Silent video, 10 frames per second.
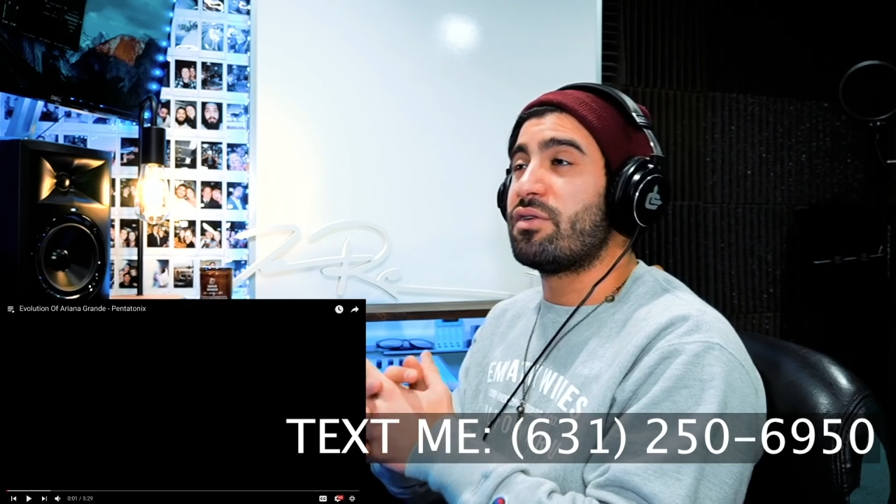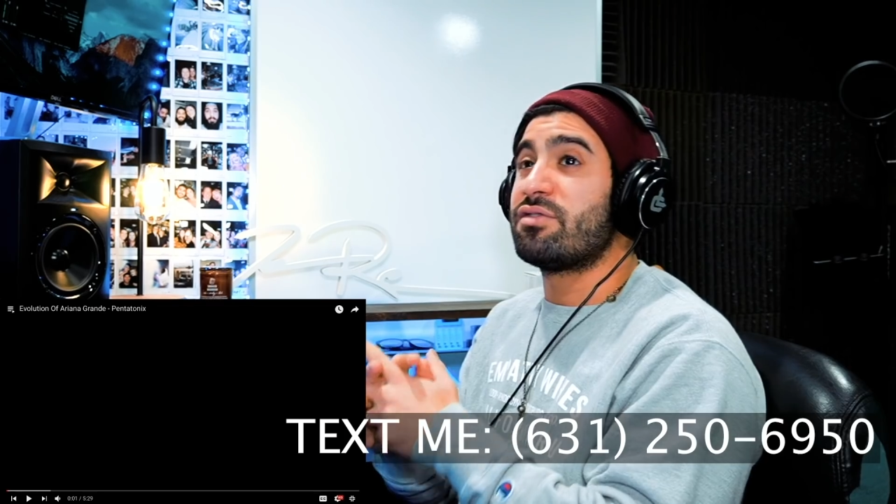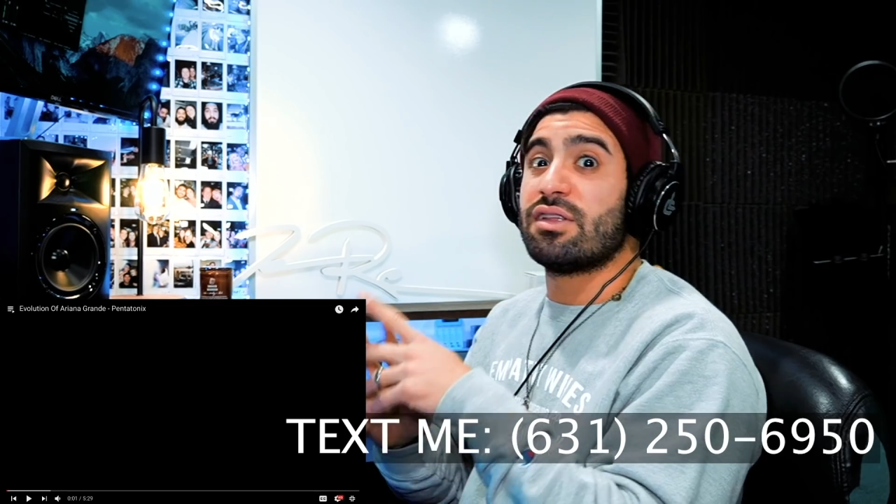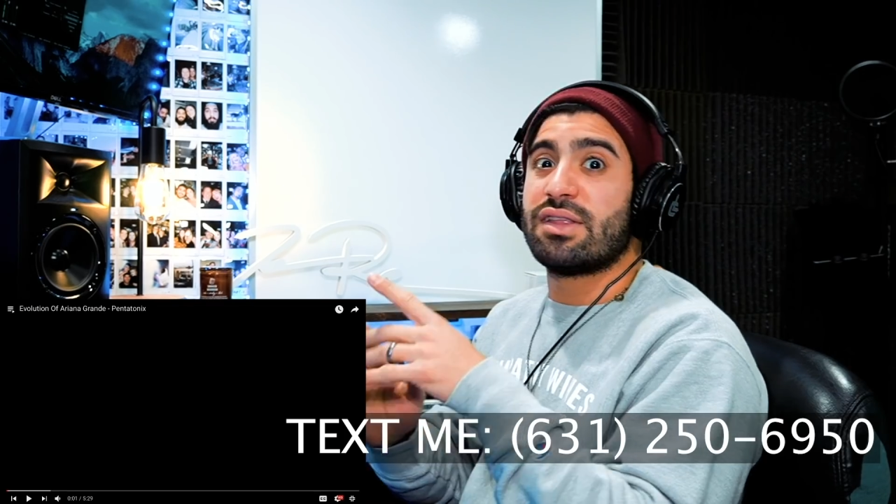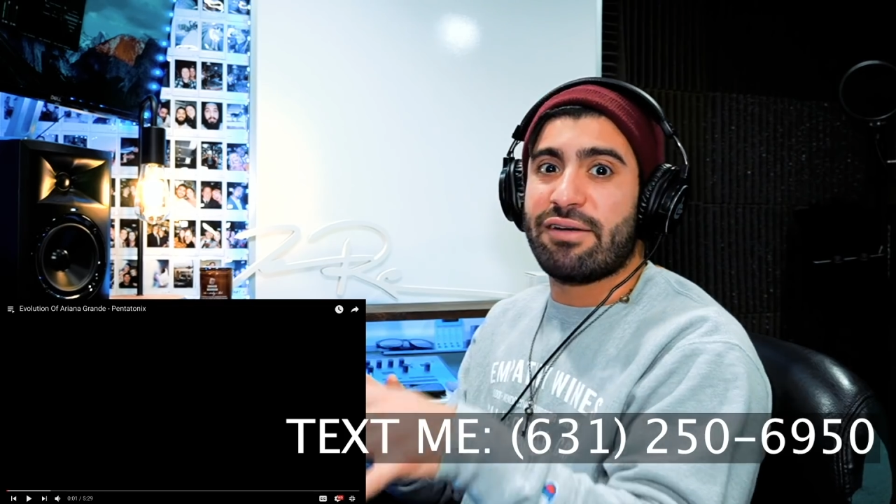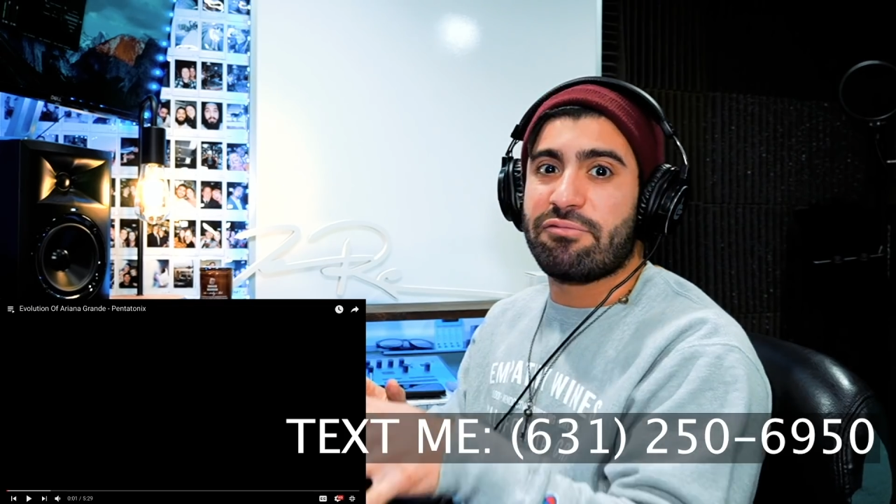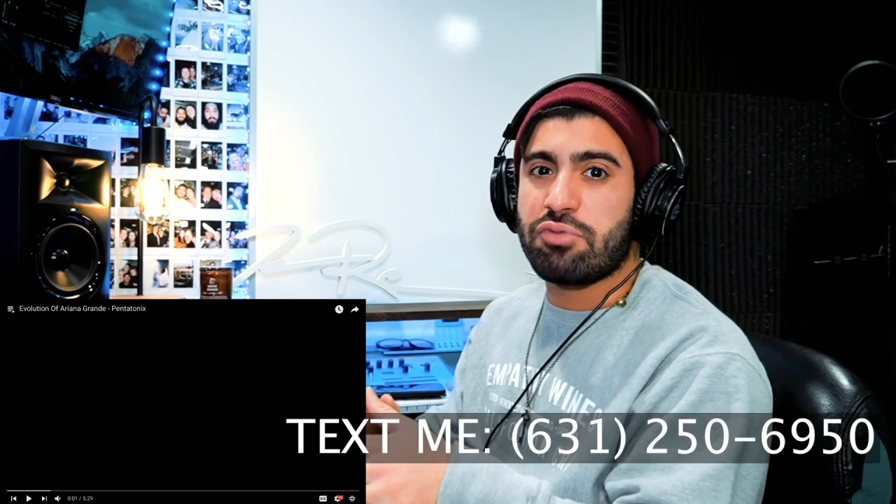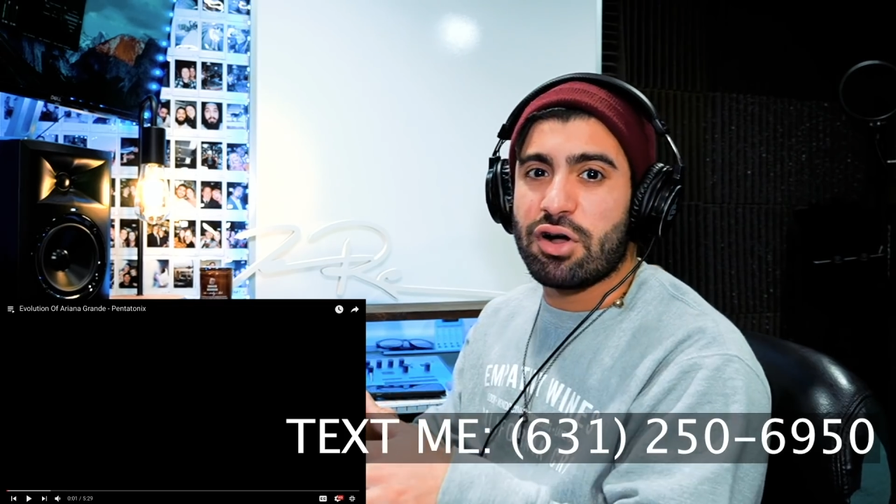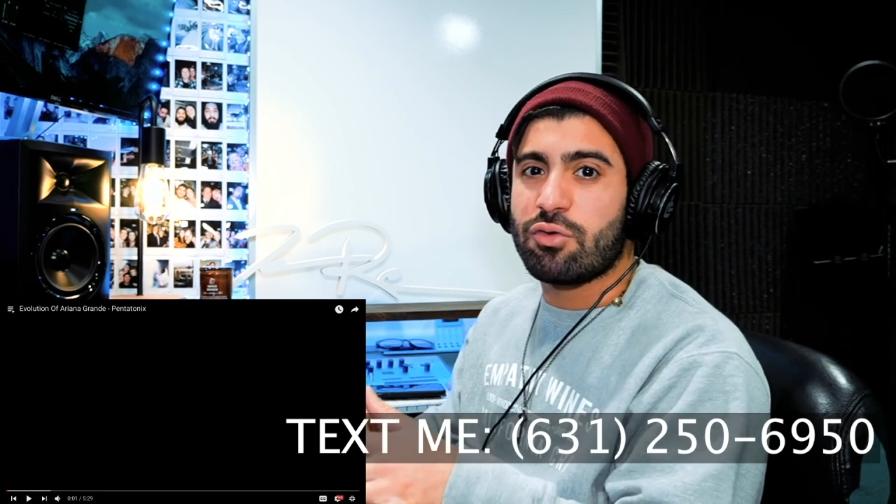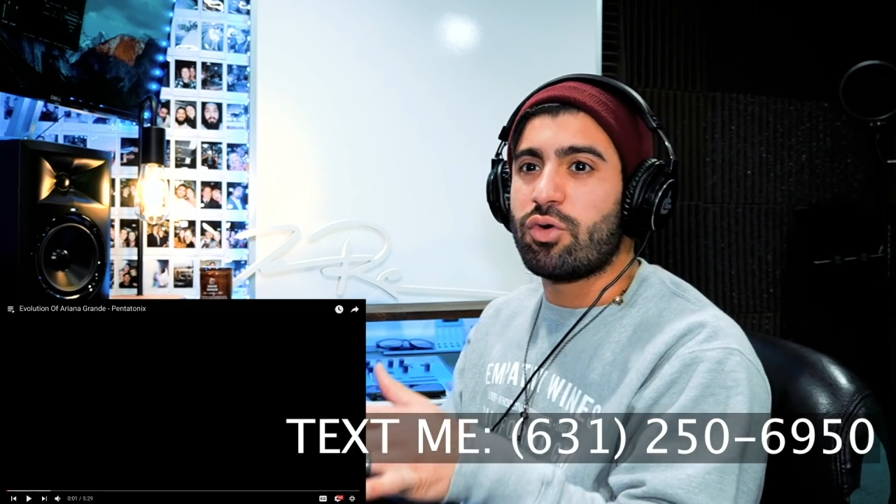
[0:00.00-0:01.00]
I've seen the Daft
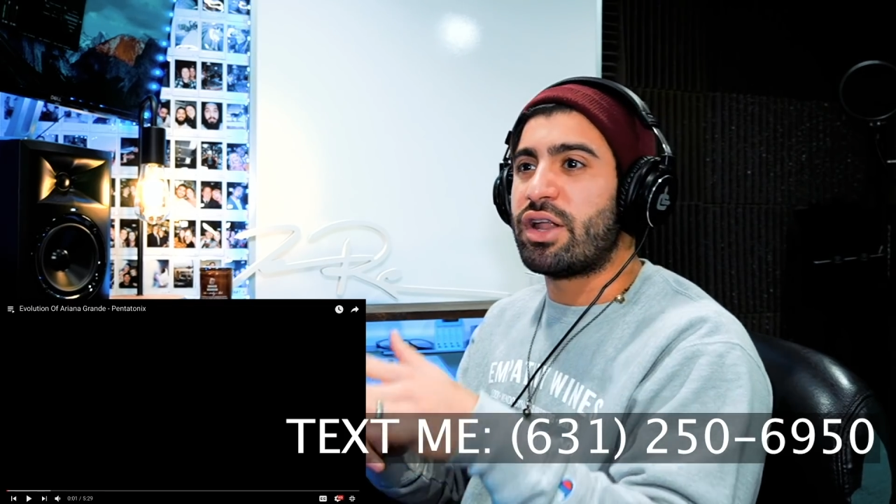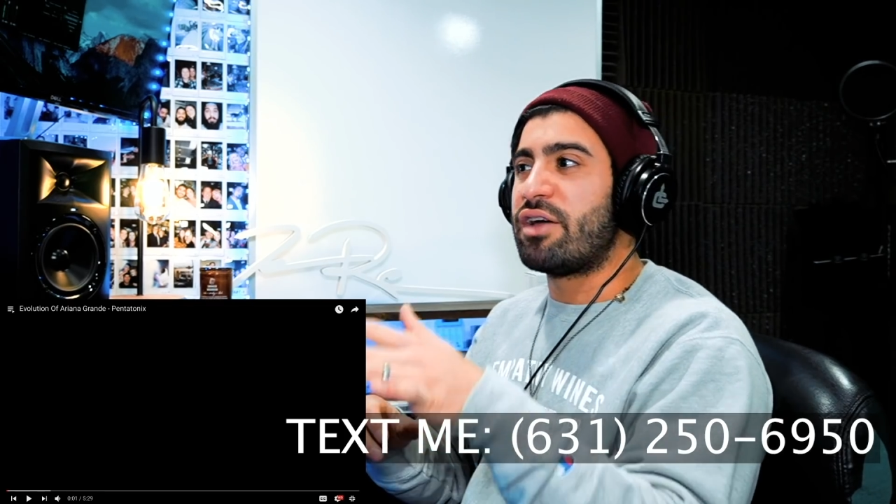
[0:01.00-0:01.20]
Punk one.